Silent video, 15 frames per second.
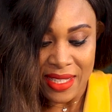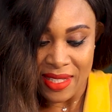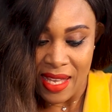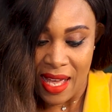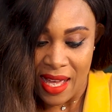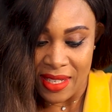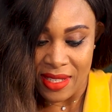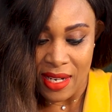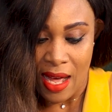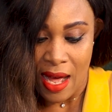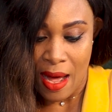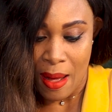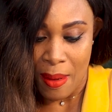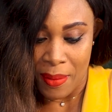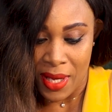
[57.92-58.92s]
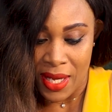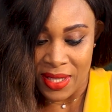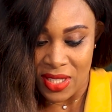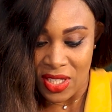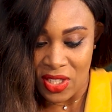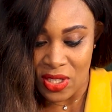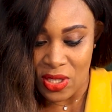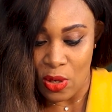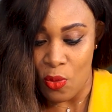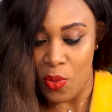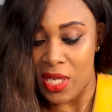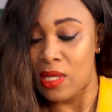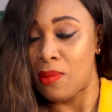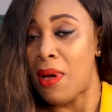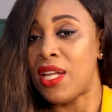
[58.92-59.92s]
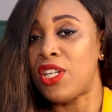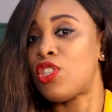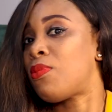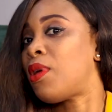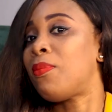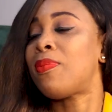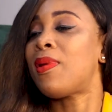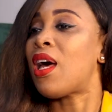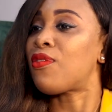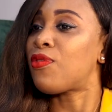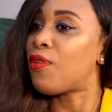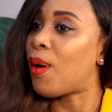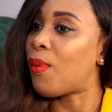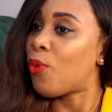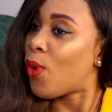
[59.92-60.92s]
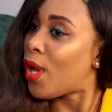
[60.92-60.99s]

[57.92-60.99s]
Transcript: I said, a digital waste management platform.